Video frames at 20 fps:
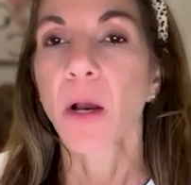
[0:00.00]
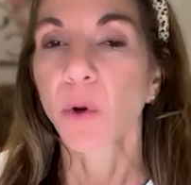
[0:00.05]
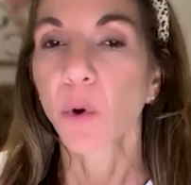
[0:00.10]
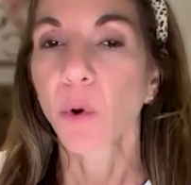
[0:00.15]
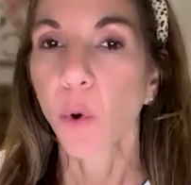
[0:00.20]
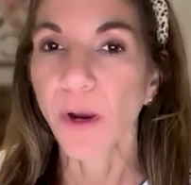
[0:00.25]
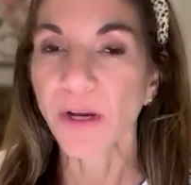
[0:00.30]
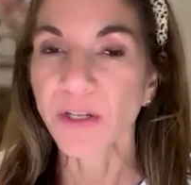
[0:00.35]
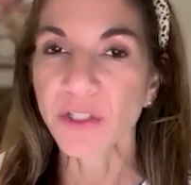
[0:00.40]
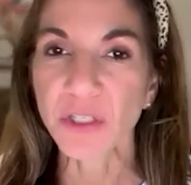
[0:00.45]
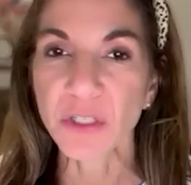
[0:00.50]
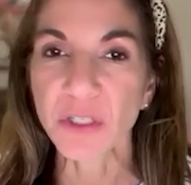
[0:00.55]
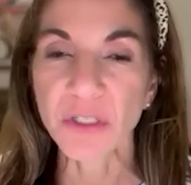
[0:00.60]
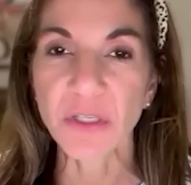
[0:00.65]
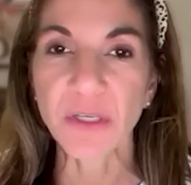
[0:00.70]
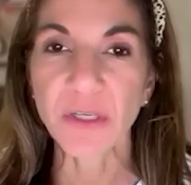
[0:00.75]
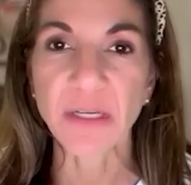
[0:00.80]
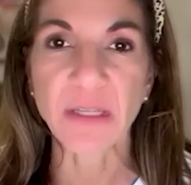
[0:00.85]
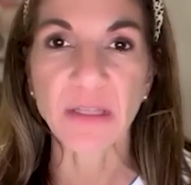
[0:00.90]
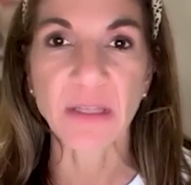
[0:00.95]
questions
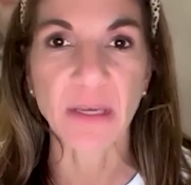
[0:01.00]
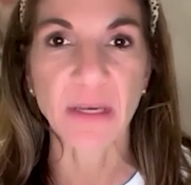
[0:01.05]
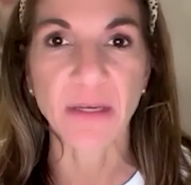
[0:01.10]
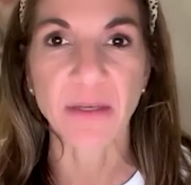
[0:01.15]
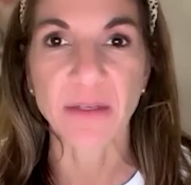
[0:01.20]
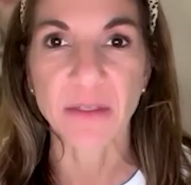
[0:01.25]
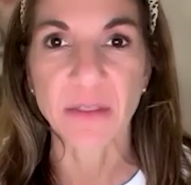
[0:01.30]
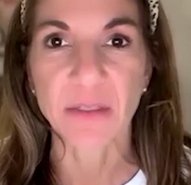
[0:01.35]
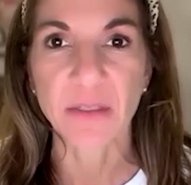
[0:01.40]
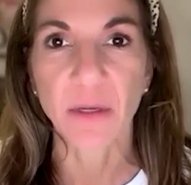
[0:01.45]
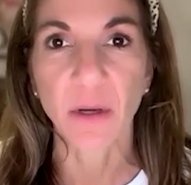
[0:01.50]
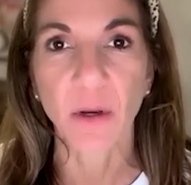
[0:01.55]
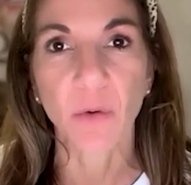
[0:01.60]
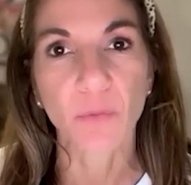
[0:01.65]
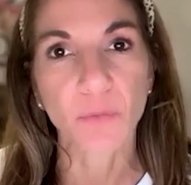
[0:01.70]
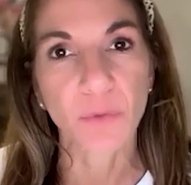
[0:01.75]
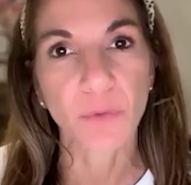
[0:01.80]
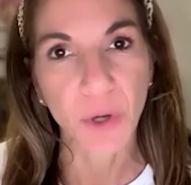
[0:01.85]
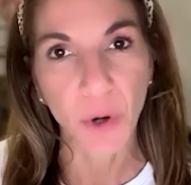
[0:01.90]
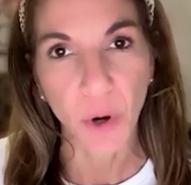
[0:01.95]
like this
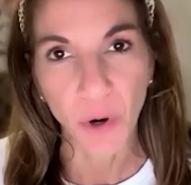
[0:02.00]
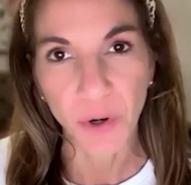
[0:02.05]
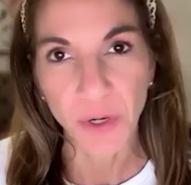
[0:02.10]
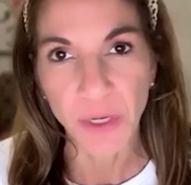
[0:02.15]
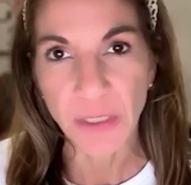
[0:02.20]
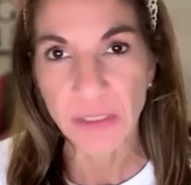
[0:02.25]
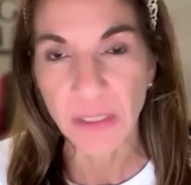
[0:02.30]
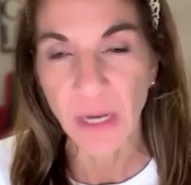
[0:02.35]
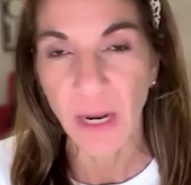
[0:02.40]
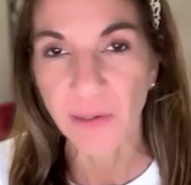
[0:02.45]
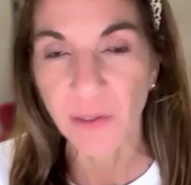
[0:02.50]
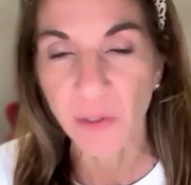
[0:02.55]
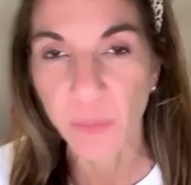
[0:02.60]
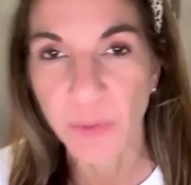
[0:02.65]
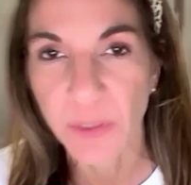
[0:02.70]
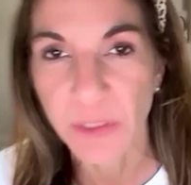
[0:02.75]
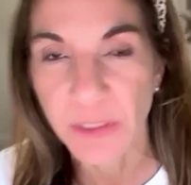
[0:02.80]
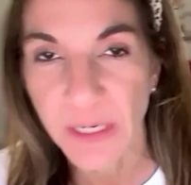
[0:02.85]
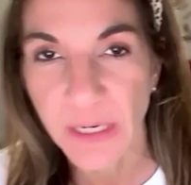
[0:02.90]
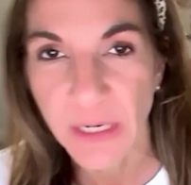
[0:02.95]
regarding
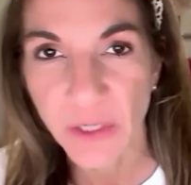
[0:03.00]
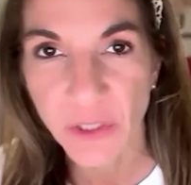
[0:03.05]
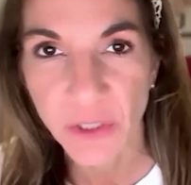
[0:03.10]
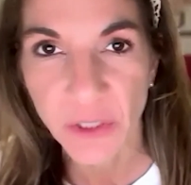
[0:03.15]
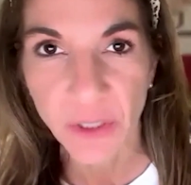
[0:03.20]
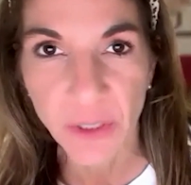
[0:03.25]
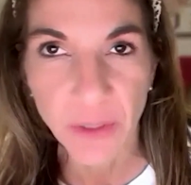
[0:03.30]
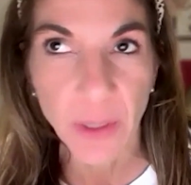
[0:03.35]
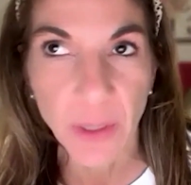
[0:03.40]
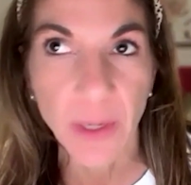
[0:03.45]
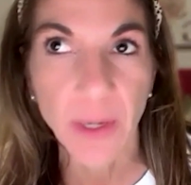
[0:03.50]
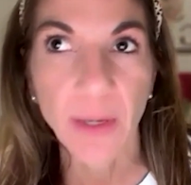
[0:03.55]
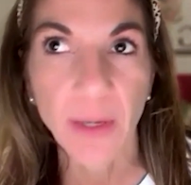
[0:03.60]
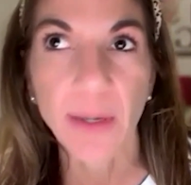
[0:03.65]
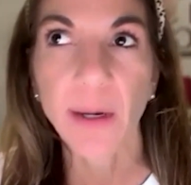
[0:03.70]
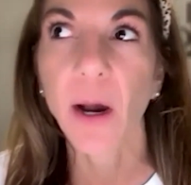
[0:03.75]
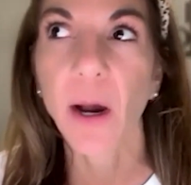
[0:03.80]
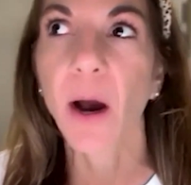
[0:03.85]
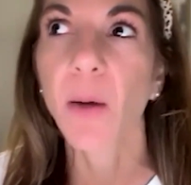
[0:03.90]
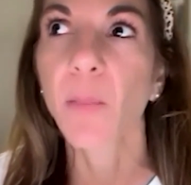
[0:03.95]
documentation
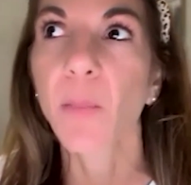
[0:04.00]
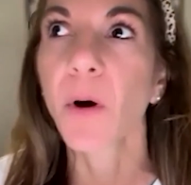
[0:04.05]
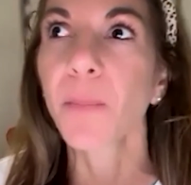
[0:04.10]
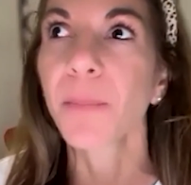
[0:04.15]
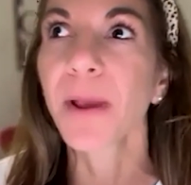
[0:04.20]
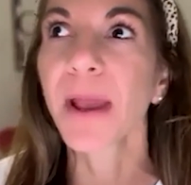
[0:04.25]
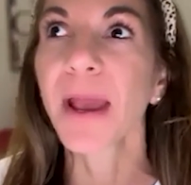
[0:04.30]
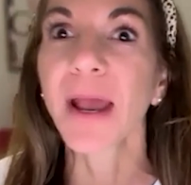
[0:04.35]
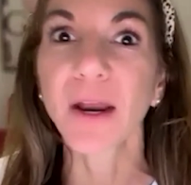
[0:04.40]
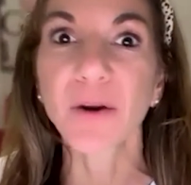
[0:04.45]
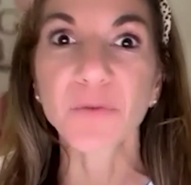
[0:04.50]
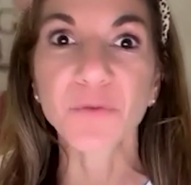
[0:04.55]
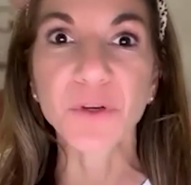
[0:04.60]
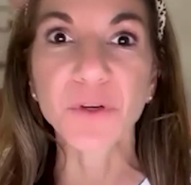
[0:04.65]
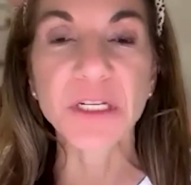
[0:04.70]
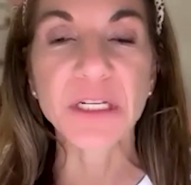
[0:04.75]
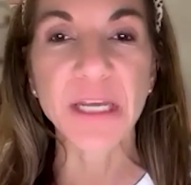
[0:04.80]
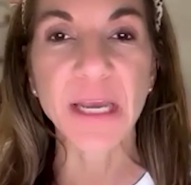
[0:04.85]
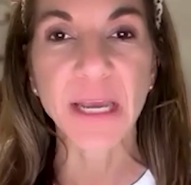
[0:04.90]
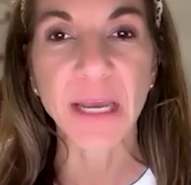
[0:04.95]
come up
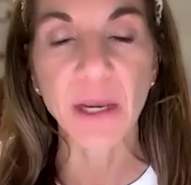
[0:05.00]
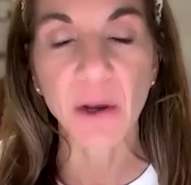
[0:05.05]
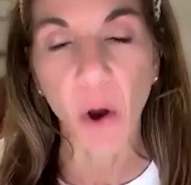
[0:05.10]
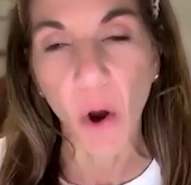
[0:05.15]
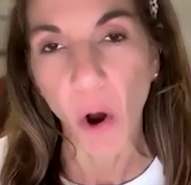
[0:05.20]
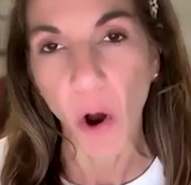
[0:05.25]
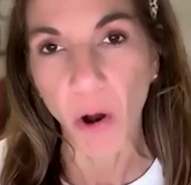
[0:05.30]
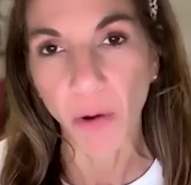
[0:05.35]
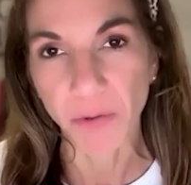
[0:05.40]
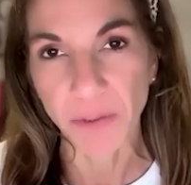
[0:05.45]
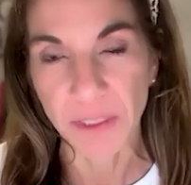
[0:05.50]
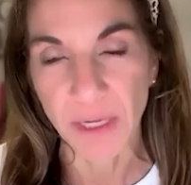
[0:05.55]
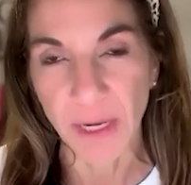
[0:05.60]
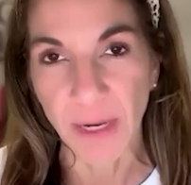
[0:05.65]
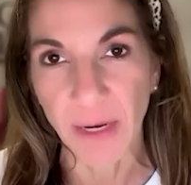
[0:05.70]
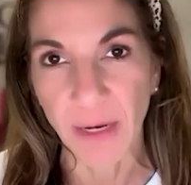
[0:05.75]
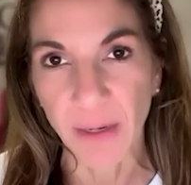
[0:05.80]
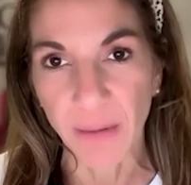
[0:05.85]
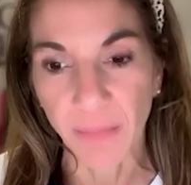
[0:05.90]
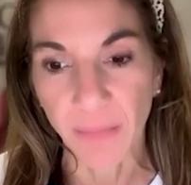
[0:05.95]
every day, all
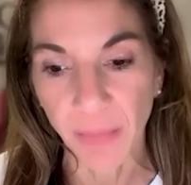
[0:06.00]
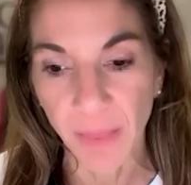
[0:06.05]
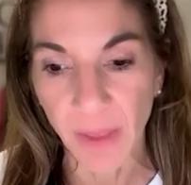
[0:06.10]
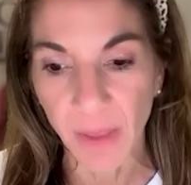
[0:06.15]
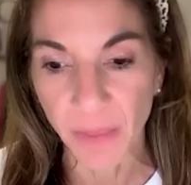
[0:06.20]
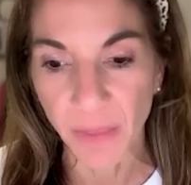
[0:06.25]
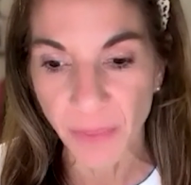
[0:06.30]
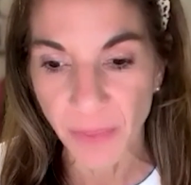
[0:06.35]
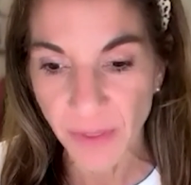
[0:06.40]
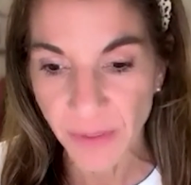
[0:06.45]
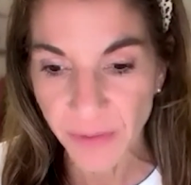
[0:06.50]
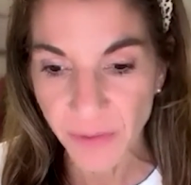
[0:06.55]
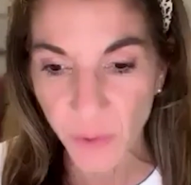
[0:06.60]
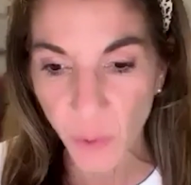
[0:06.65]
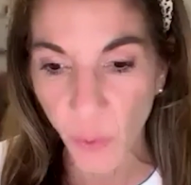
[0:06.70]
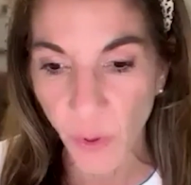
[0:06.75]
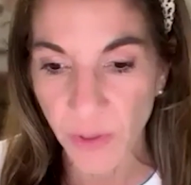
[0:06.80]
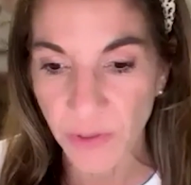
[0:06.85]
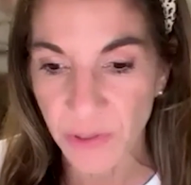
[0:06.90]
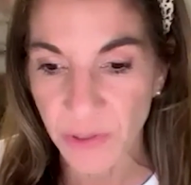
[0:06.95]
day. And this
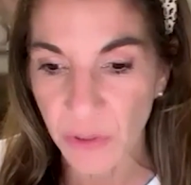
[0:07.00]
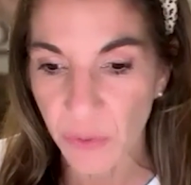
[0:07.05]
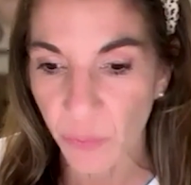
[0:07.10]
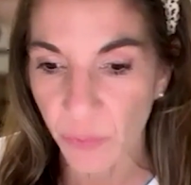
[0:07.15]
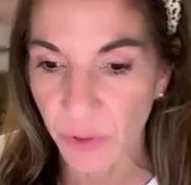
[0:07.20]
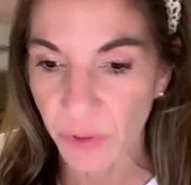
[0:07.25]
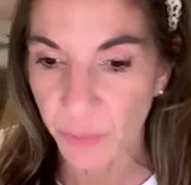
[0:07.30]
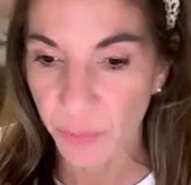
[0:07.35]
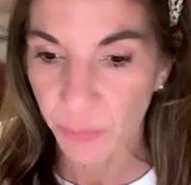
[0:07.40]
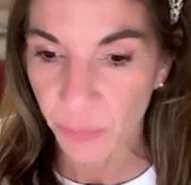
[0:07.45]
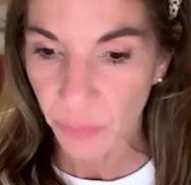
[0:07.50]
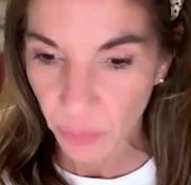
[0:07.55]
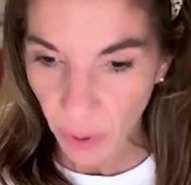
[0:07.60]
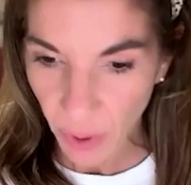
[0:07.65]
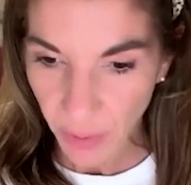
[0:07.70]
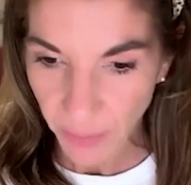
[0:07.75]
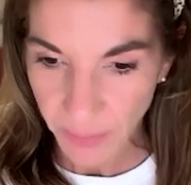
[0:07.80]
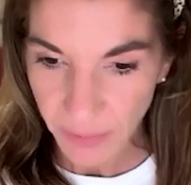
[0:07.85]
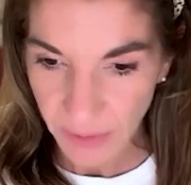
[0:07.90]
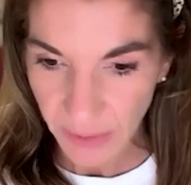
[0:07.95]
question was
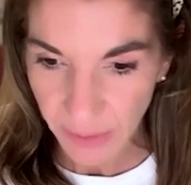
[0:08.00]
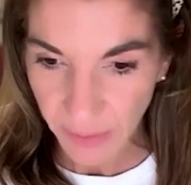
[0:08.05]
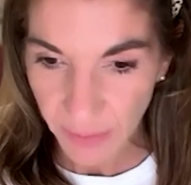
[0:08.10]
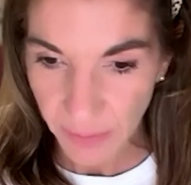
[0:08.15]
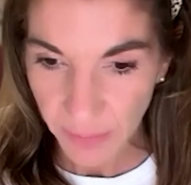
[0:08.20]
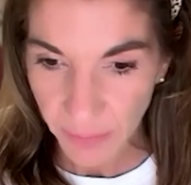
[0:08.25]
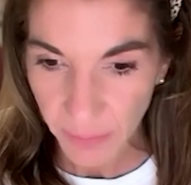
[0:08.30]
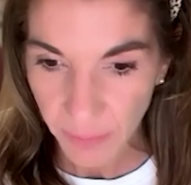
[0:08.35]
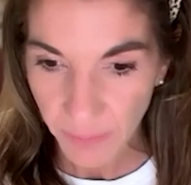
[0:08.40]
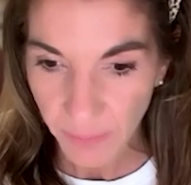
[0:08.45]
prompted